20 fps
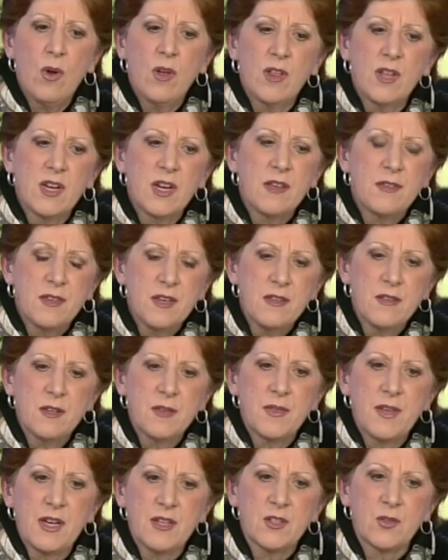Well, and I think
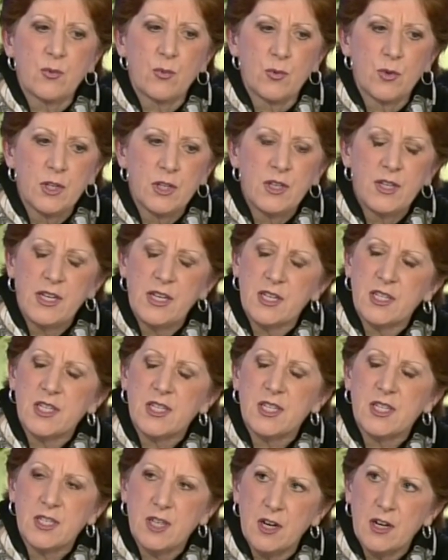that that's really a
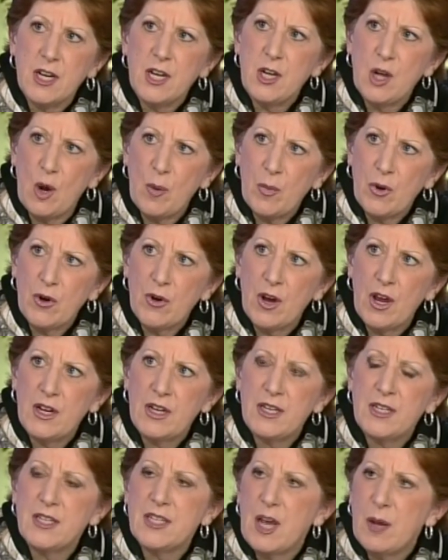stunning number, and
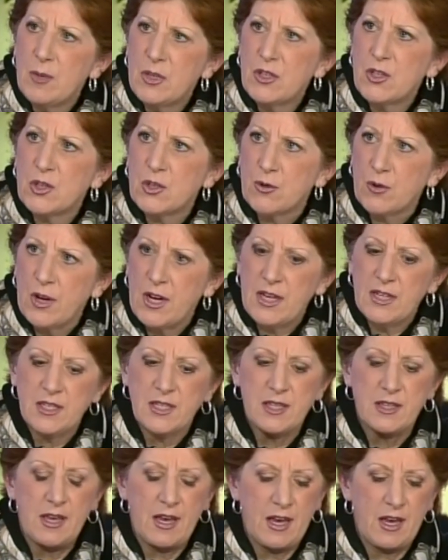it
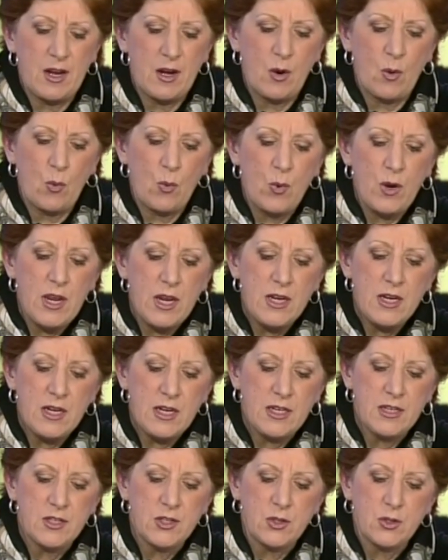demonstrates that we
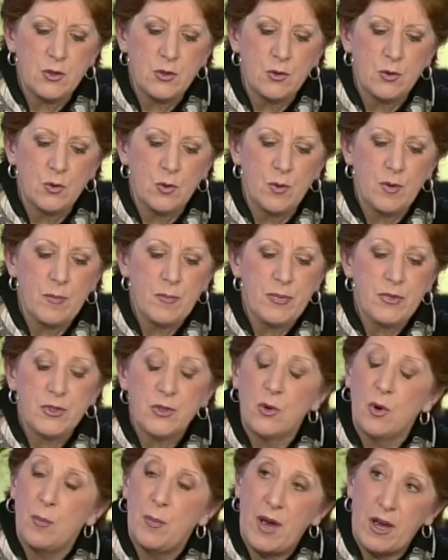need to
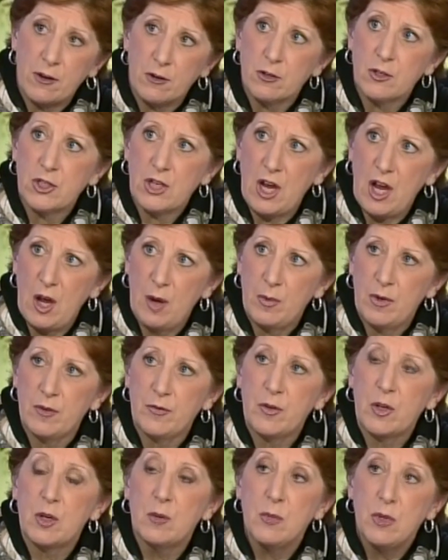do a better job
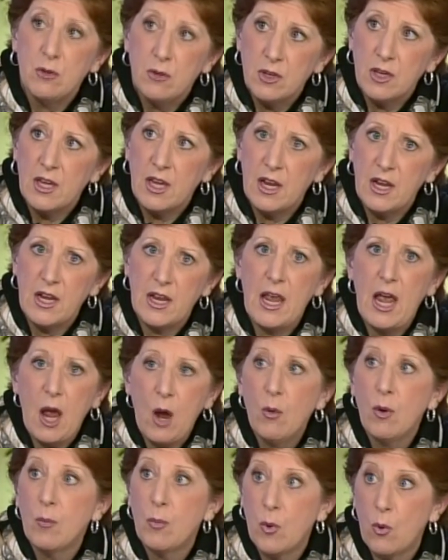of communicating
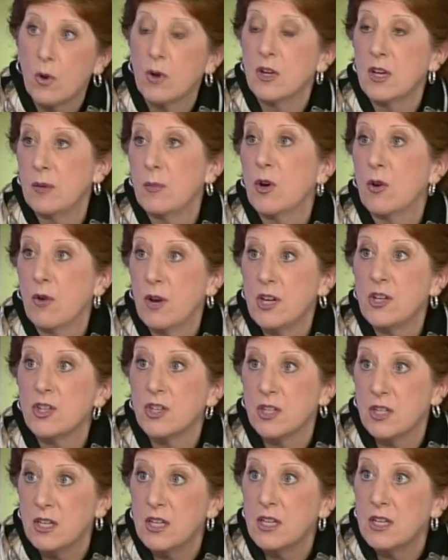how important
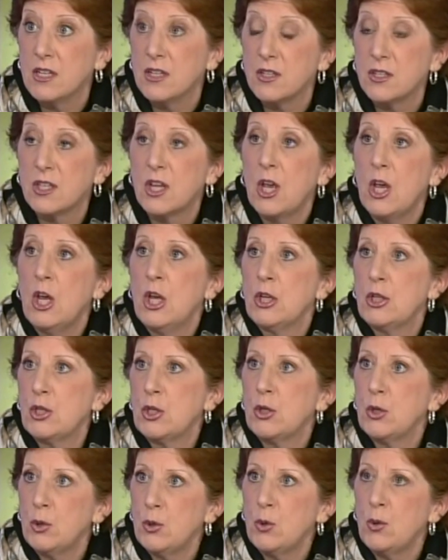immigration is
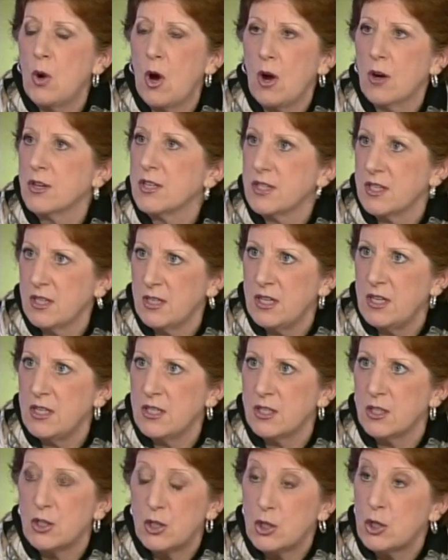to our
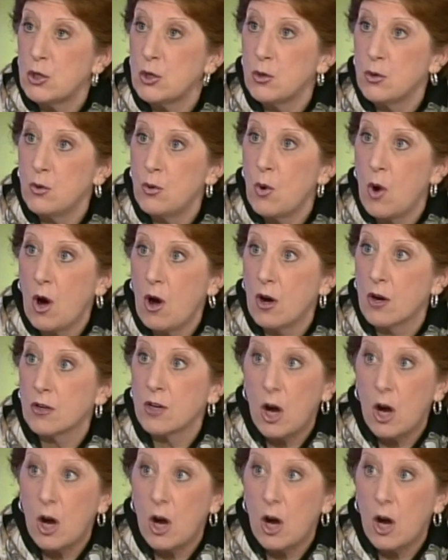cities and to our